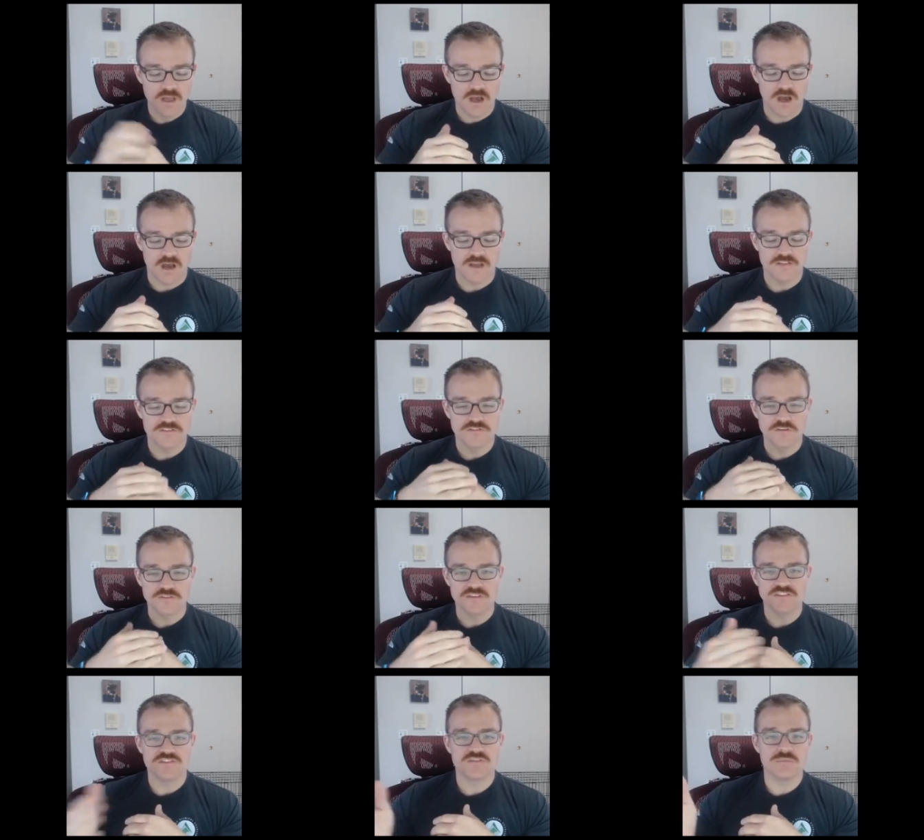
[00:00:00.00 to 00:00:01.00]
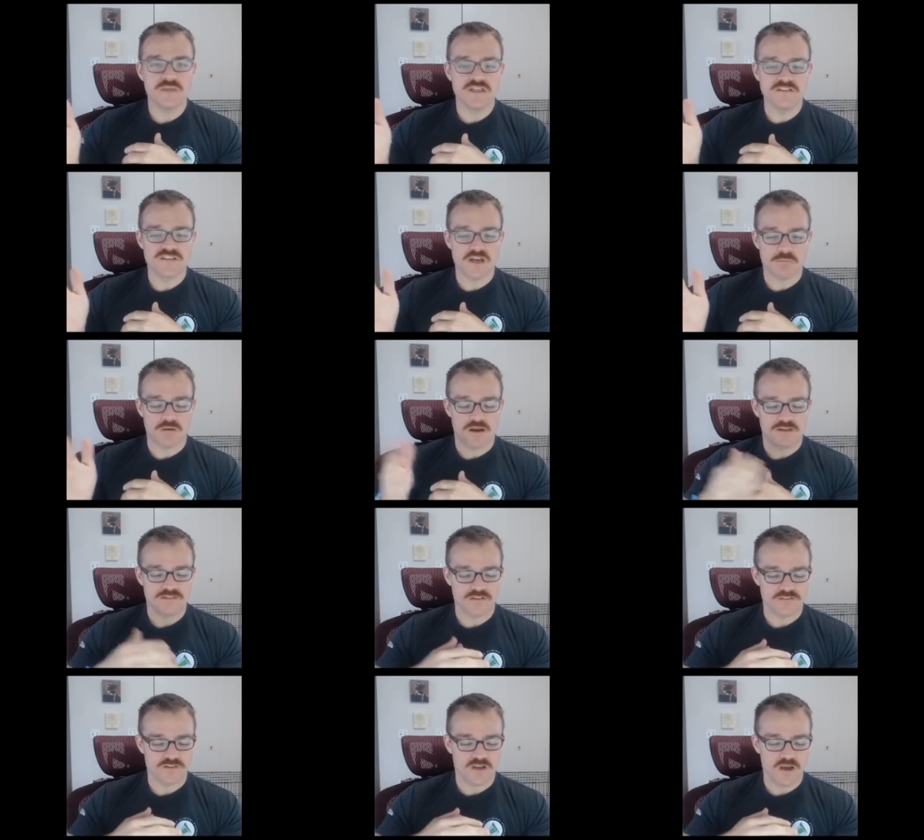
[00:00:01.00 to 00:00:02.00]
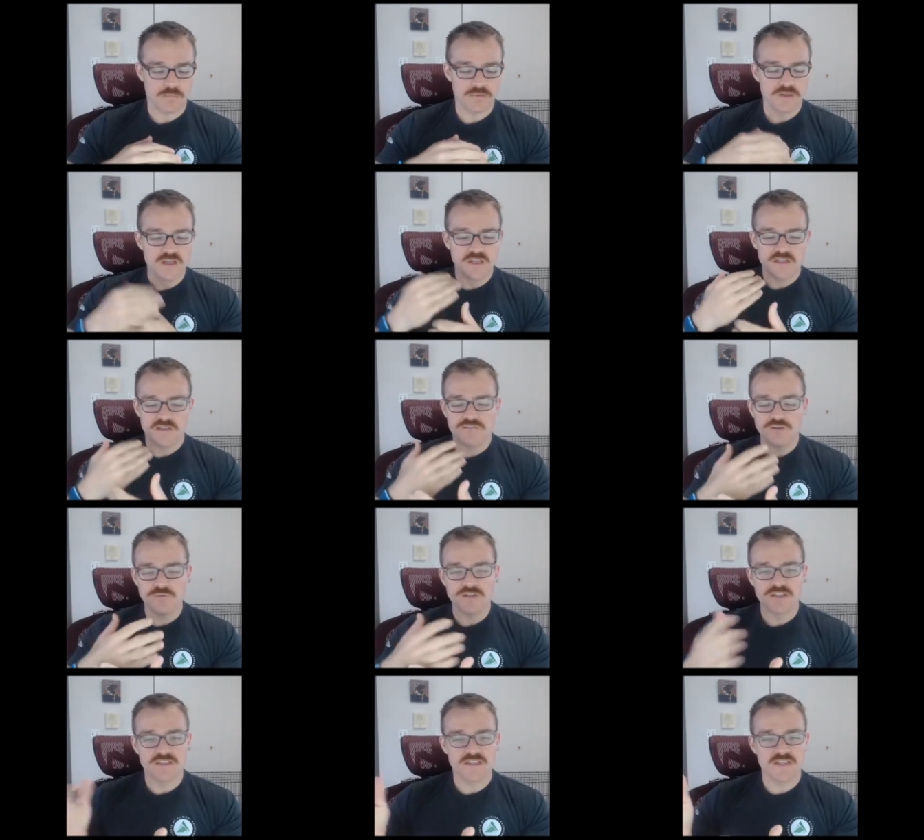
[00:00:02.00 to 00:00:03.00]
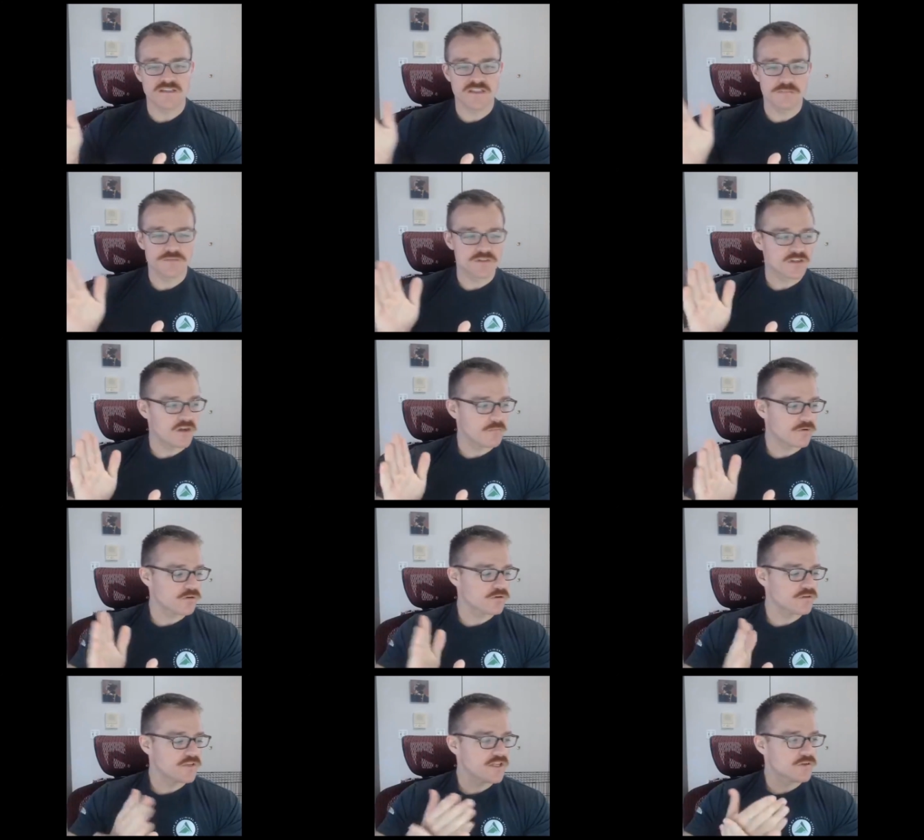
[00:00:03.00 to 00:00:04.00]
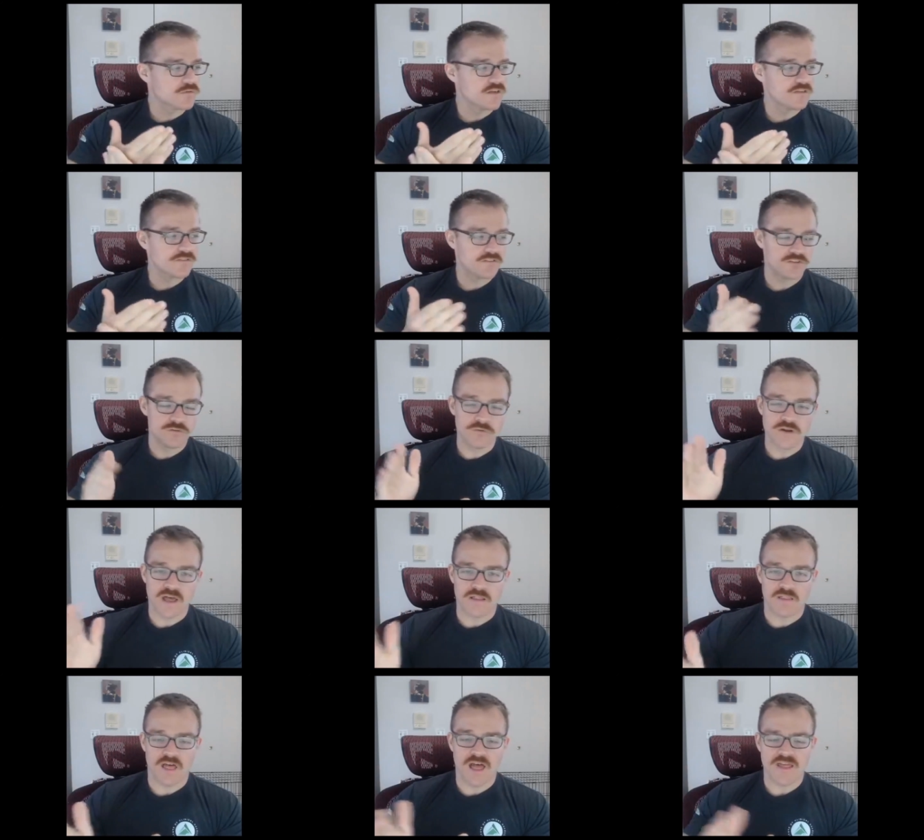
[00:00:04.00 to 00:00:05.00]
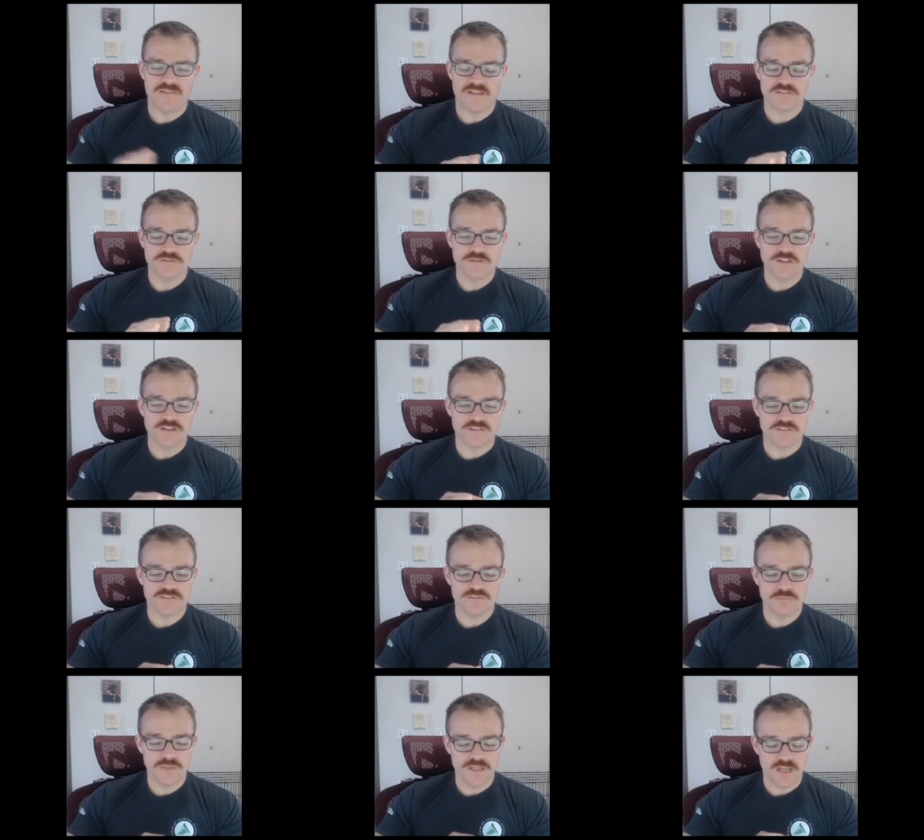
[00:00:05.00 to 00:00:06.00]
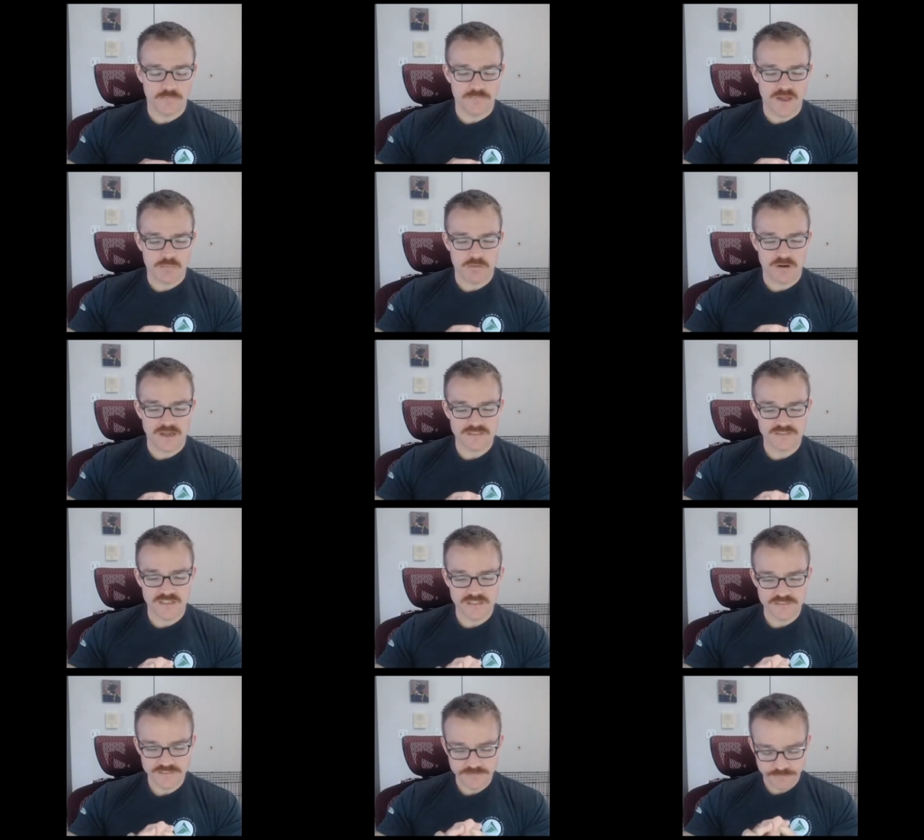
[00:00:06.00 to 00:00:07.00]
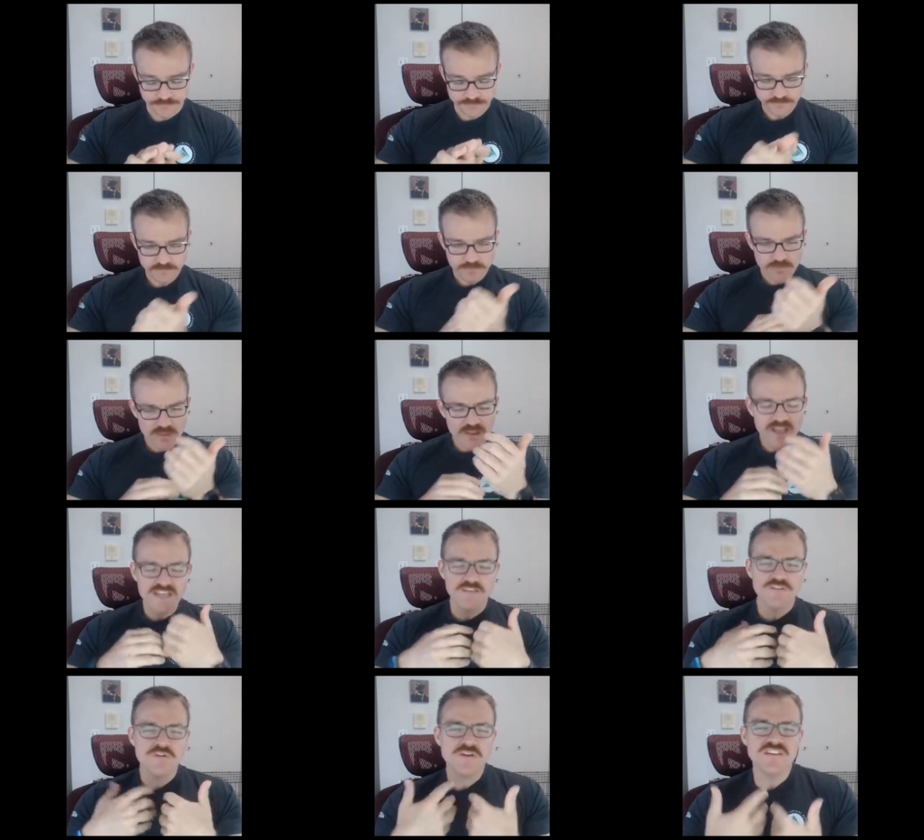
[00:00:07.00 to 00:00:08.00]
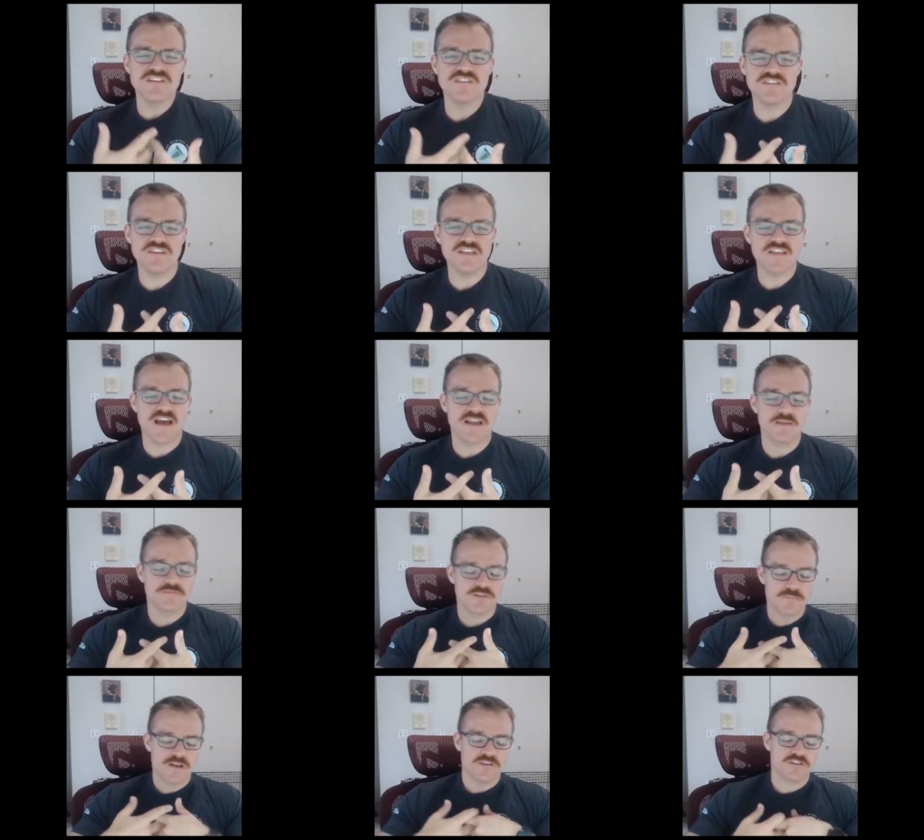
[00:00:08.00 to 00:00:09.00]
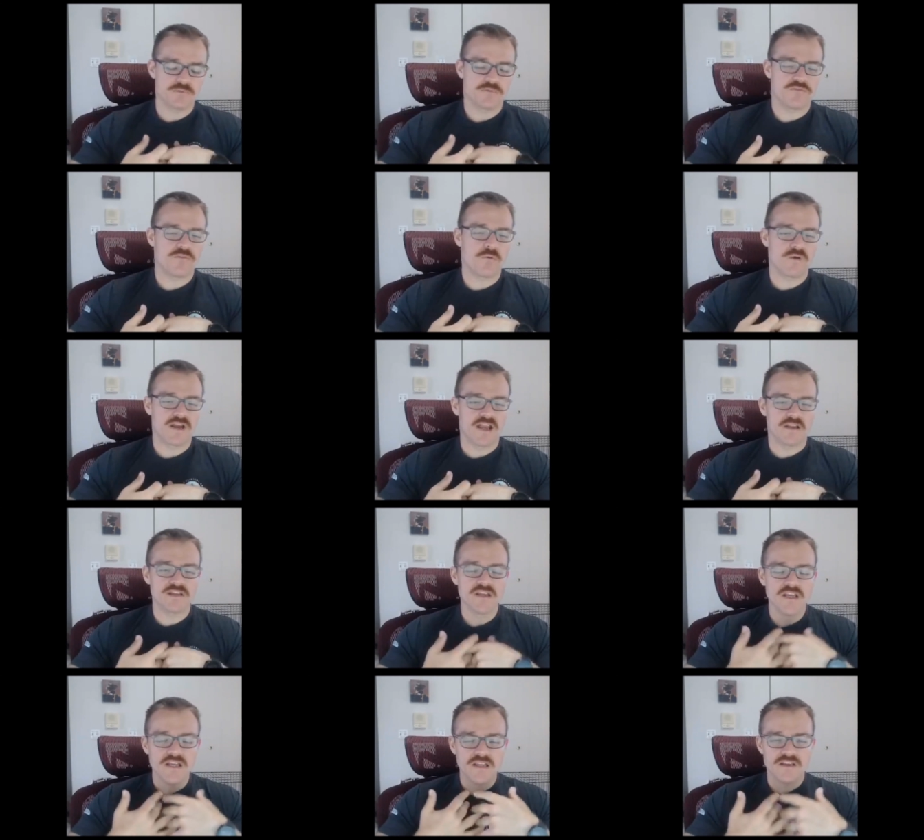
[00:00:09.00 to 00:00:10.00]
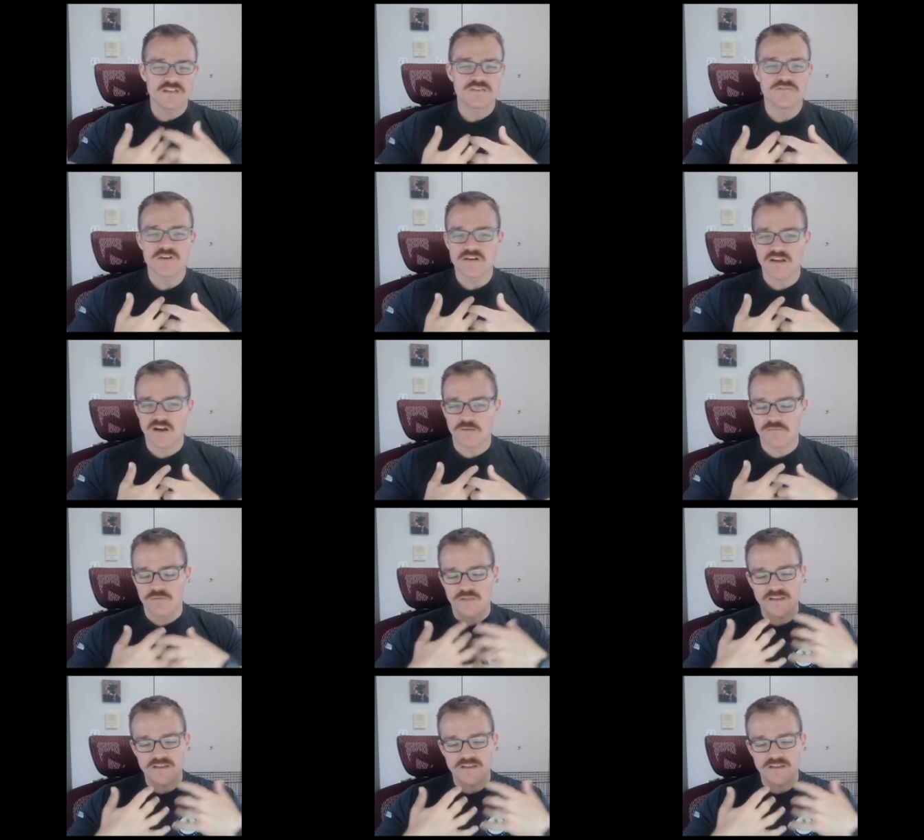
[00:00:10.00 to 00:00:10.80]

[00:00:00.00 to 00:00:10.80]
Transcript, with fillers: Uh, it certainly speeds that process up. If you can get them to come early or even do it online, that's really going to speed up that process. And if you can see that information beforehand, it's very helpful.